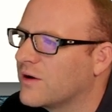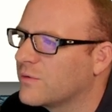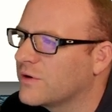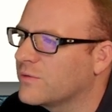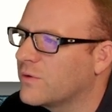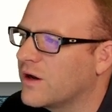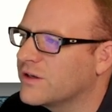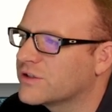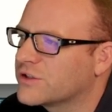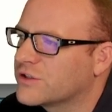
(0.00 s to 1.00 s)
We
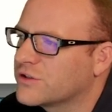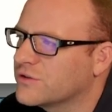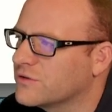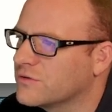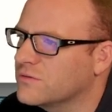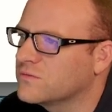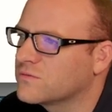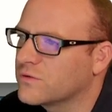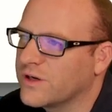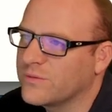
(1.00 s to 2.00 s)
want to,
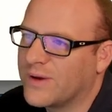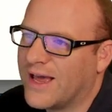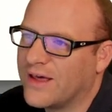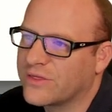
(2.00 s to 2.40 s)
we're in path